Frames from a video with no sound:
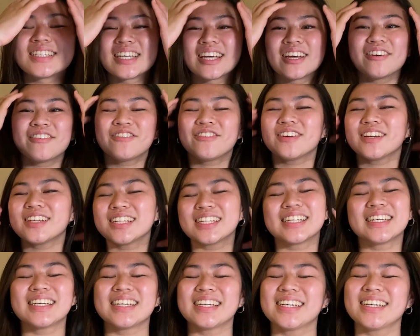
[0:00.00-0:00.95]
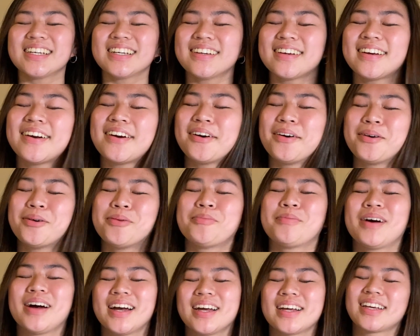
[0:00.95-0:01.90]
Tiffany, oh
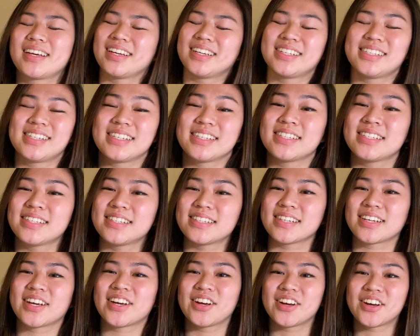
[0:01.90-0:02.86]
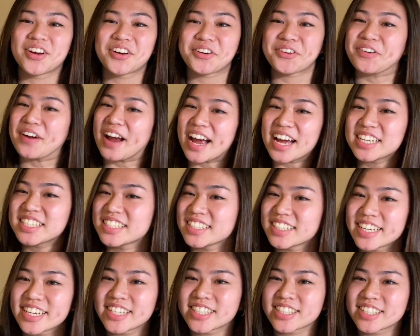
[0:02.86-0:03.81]
my goodness,
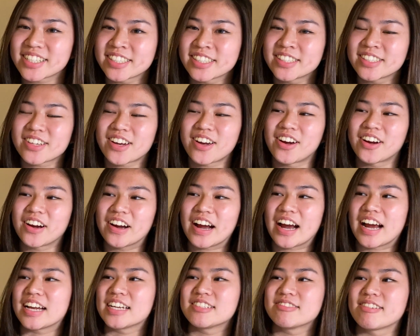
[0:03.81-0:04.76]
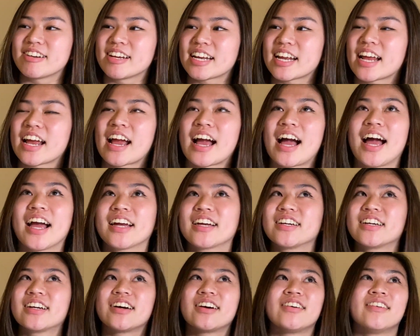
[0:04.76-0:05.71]
congratulations on graduating. I
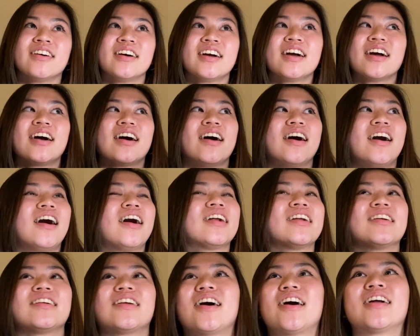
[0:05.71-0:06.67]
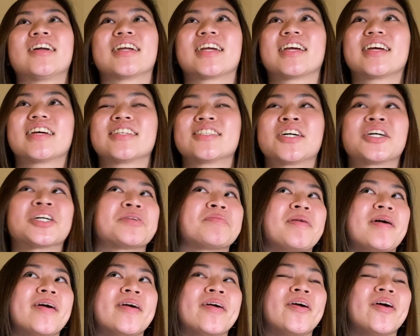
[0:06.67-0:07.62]
could go on and talk
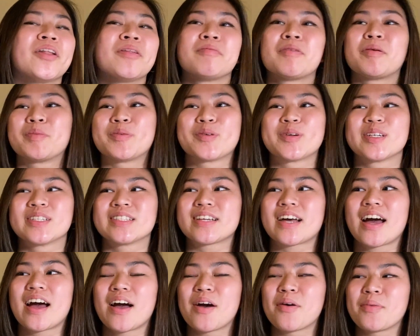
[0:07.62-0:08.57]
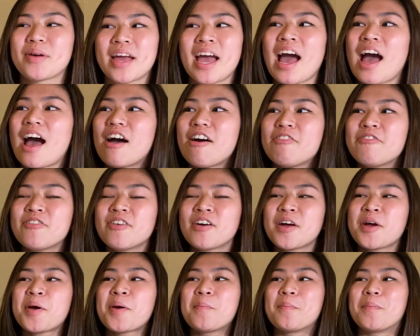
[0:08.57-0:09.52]
about all the memories we have,
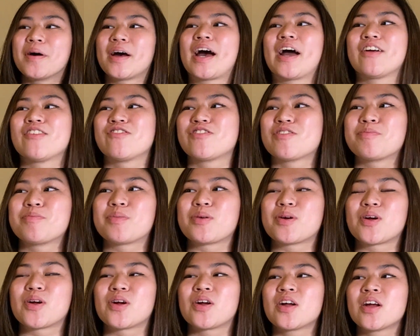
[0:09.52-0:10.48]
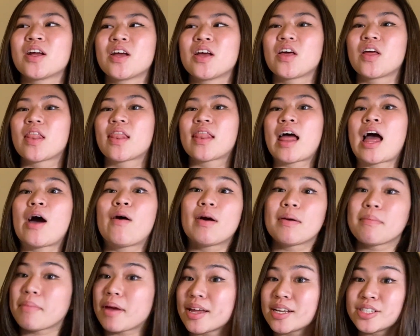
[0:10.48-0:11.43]
but I remember how
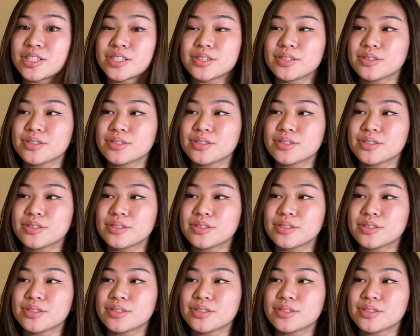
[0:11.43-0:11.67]
I met